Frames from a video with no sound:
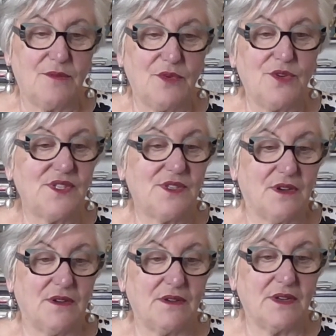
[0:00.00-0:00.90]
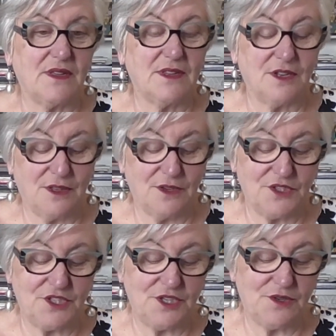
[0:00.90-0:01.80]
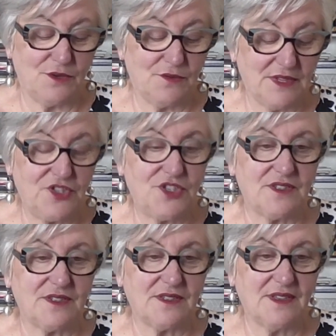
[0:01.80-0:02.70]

more so than clergy or religious.